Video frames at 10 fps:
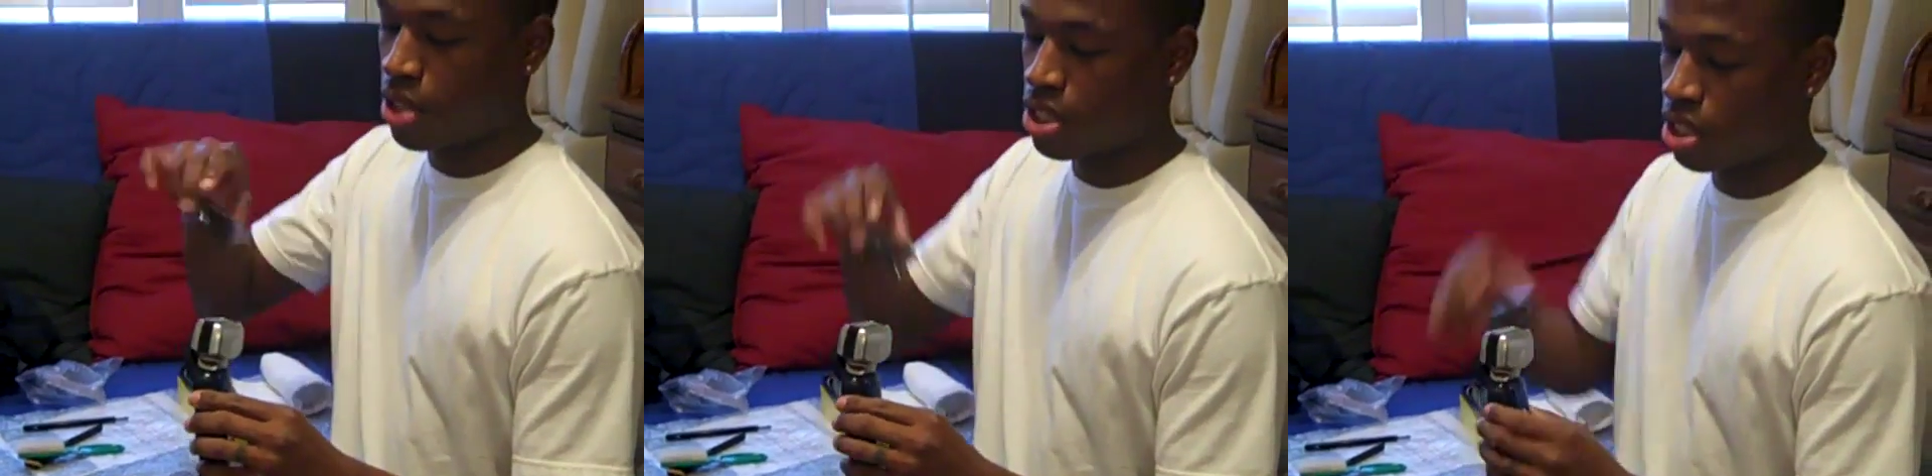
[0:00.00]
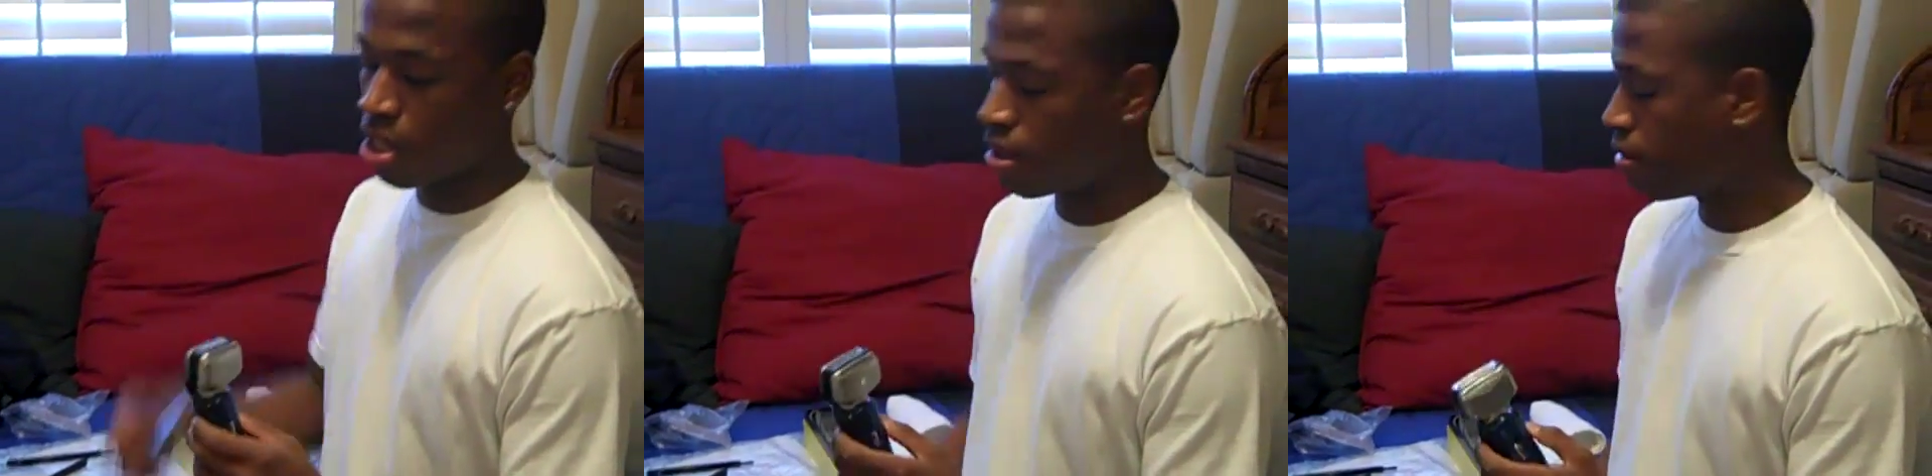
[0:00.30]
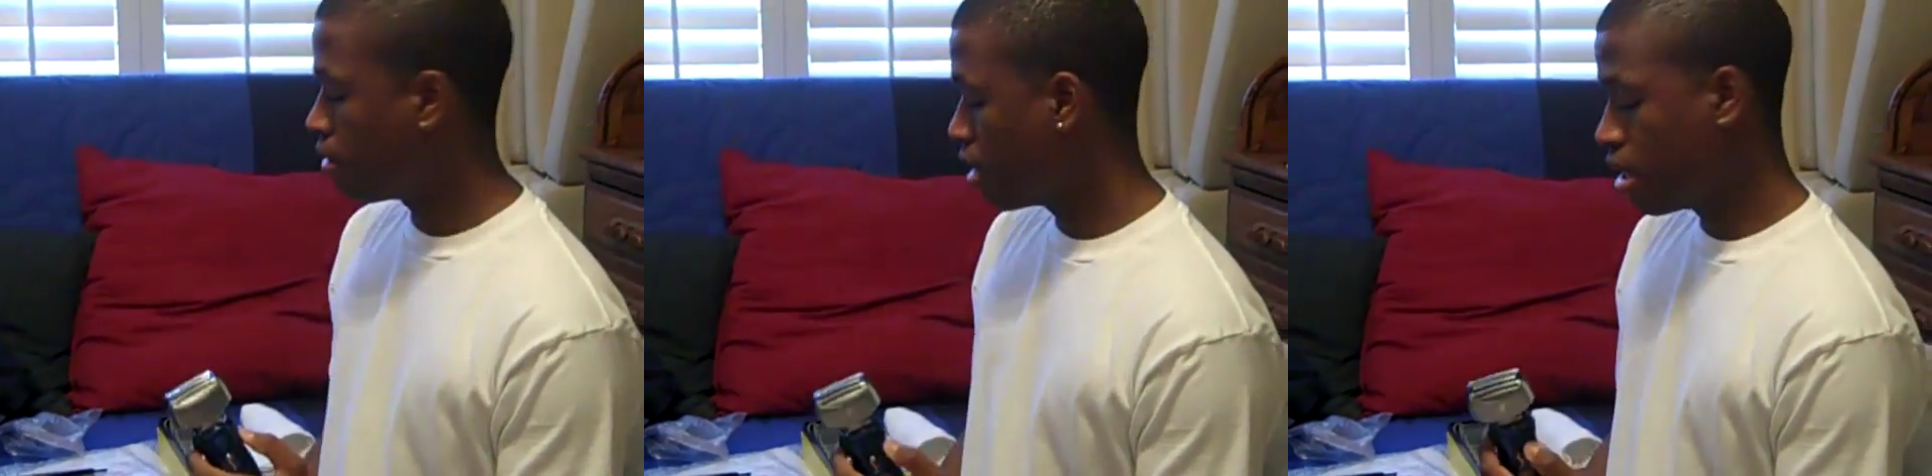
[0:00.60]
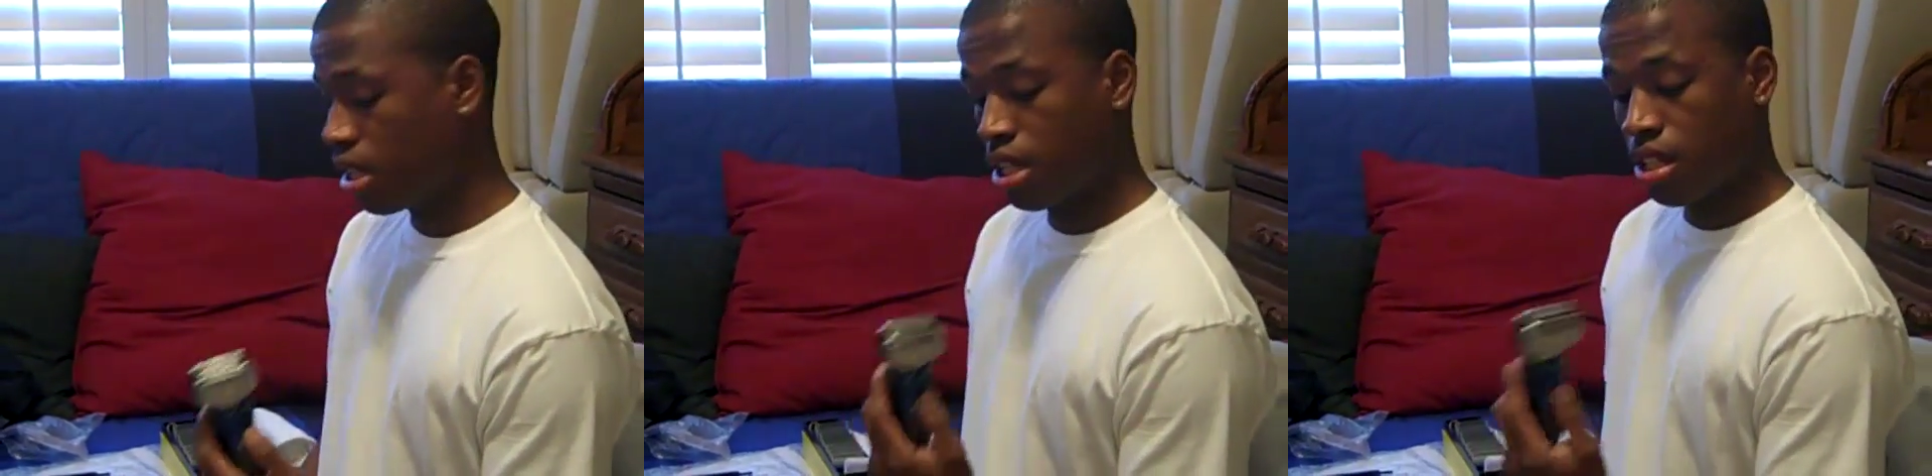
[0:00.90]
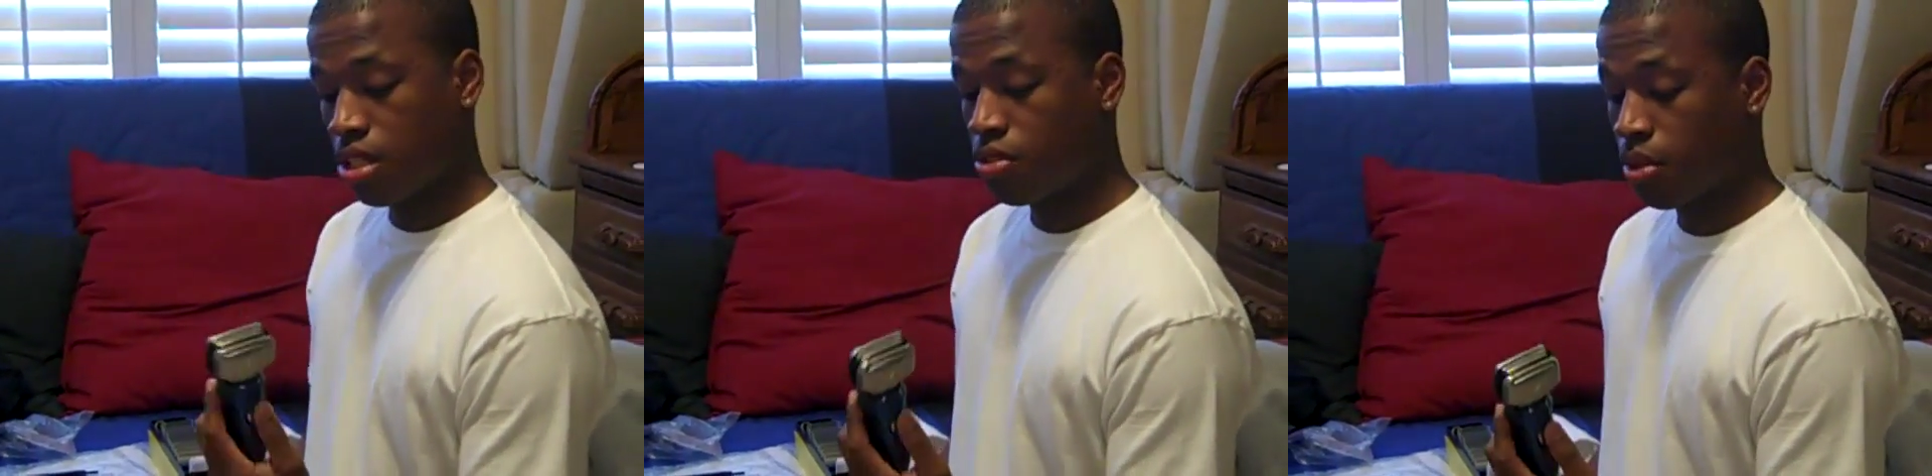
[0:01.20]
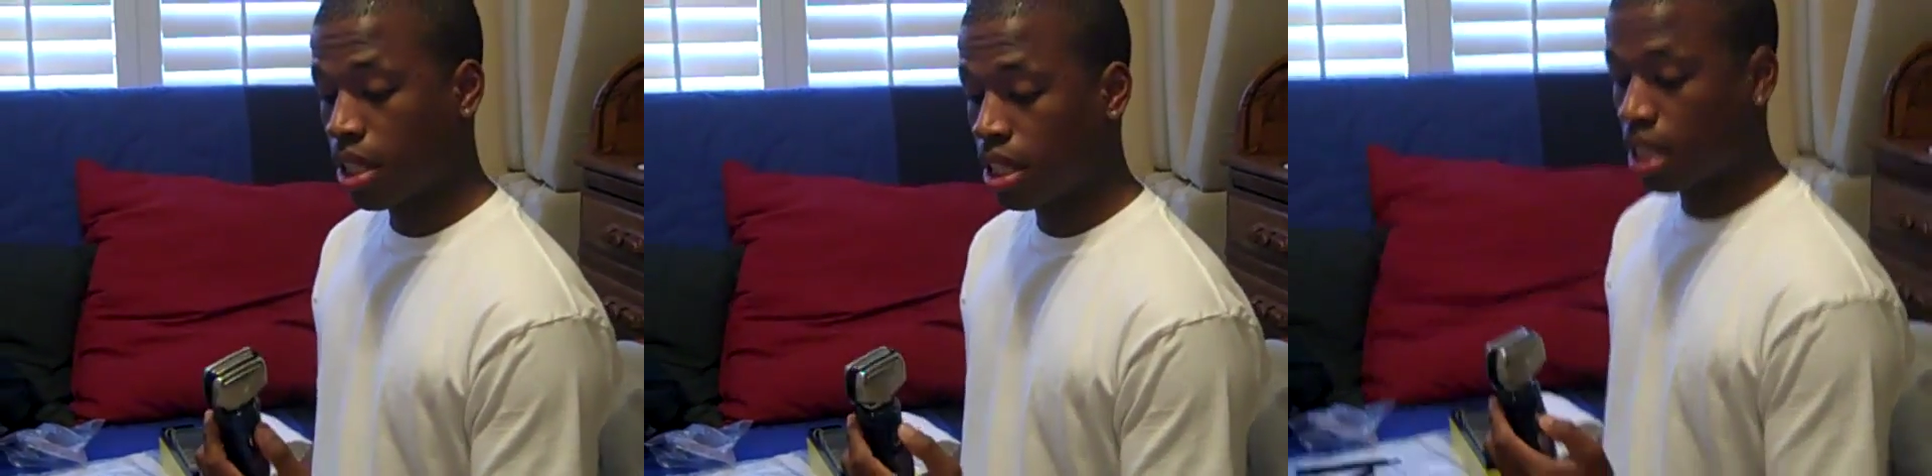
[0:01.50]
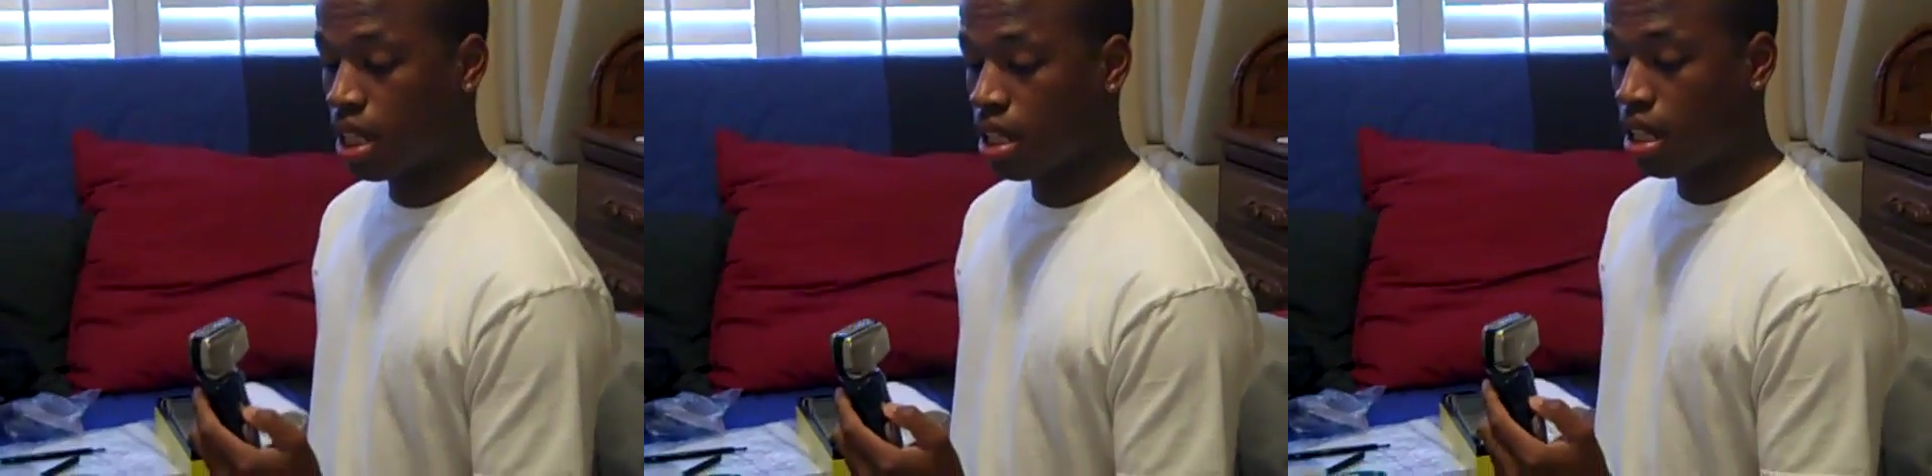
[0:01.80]
brush it off. It's really
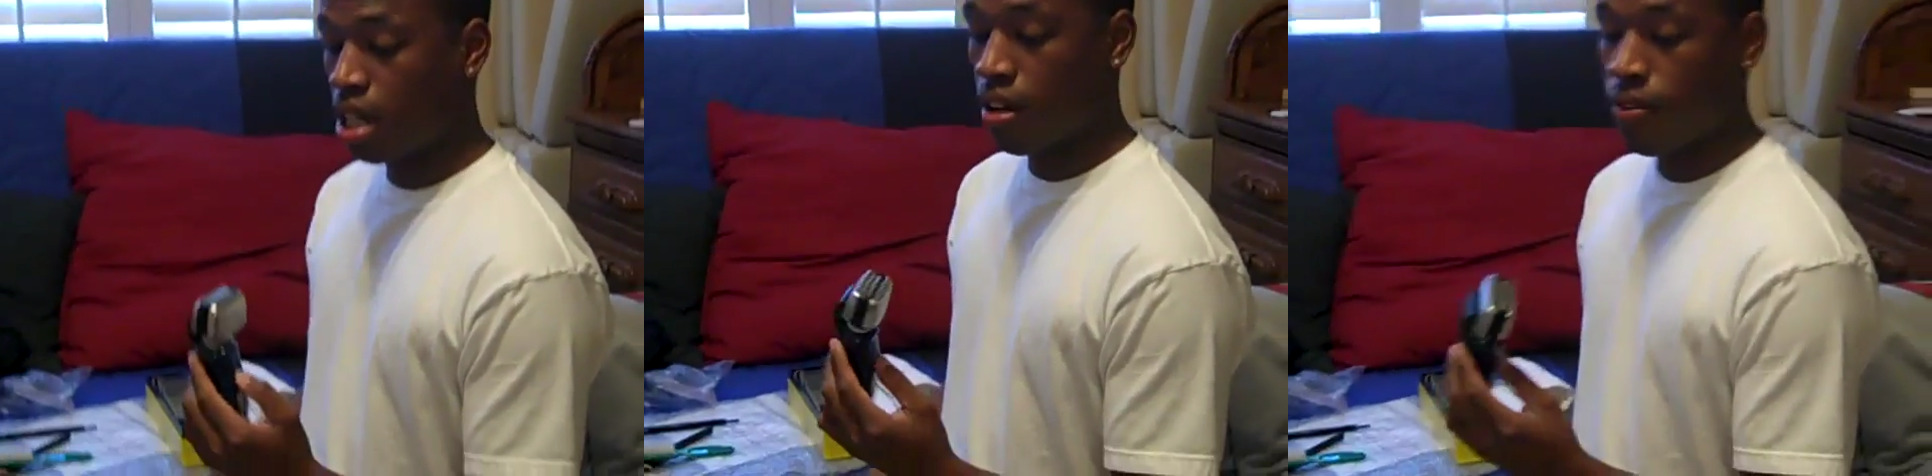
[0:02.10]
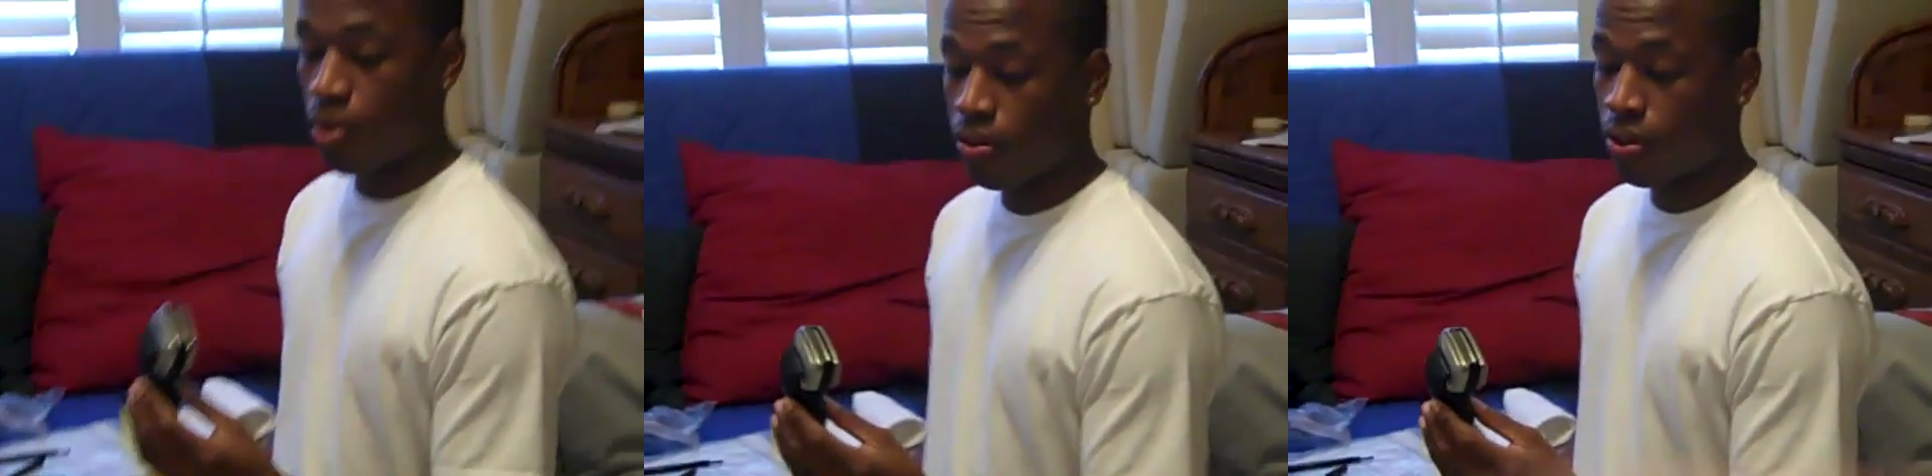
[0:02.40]
good. Uh, four